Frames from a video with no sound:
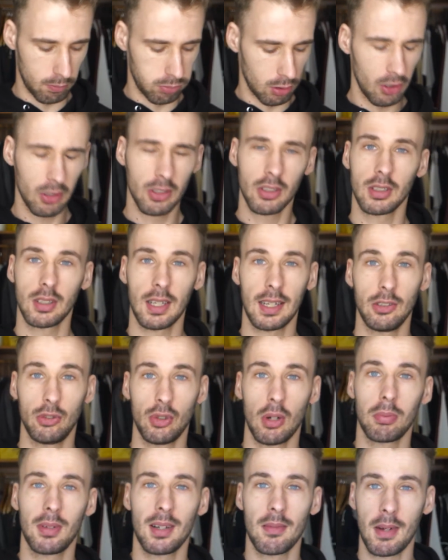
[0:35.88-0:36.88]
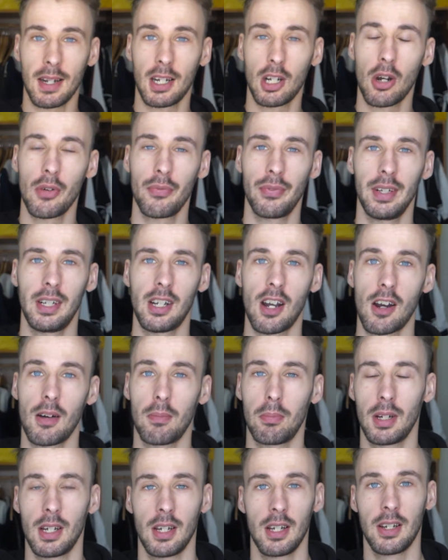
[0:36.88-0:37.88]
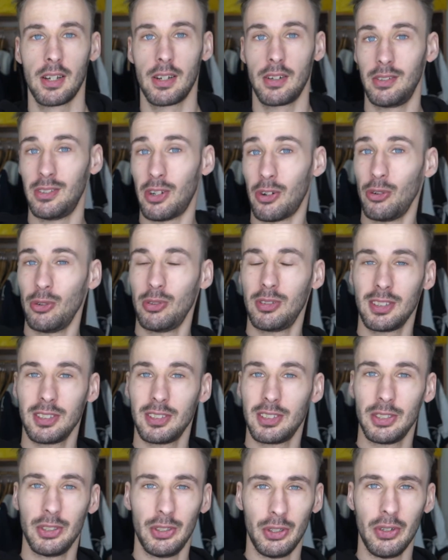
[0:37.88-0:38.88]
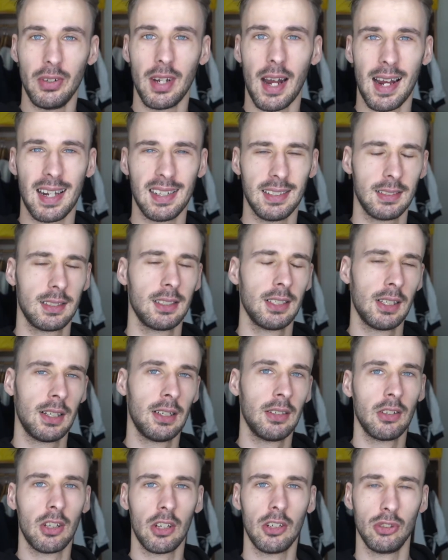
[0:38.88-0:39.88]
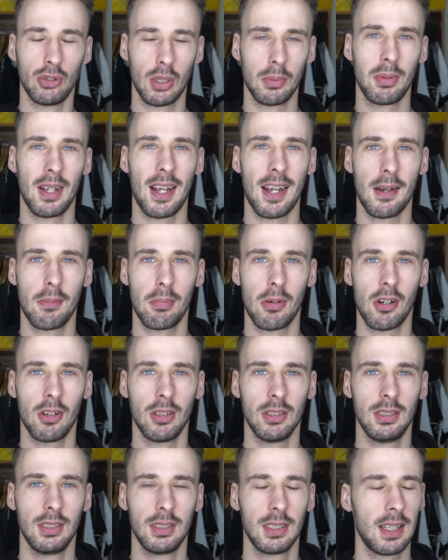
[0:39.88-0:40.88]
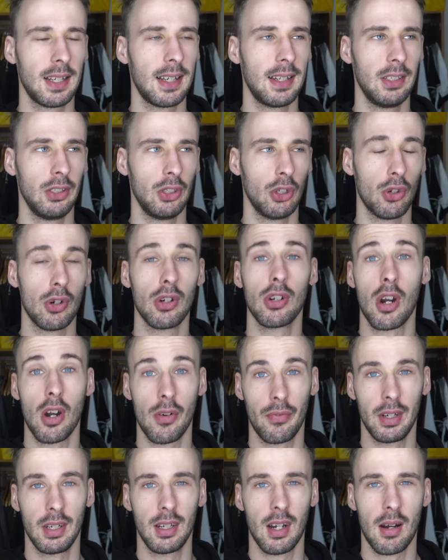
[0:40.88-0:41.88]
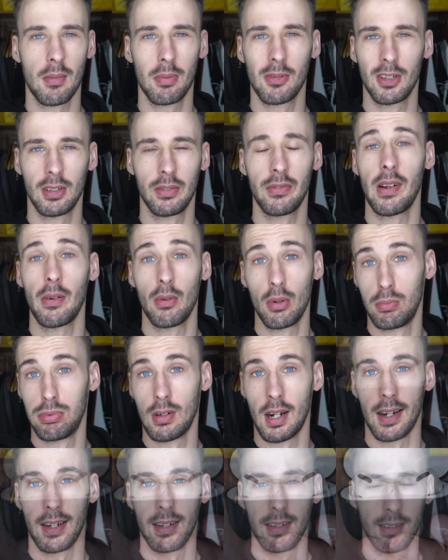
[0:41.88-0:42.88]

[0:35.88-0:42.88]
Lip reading: broke because I dropped it in my coffee cup. Note to you guys, don't drop your AirPods in your coffee cup because they will break.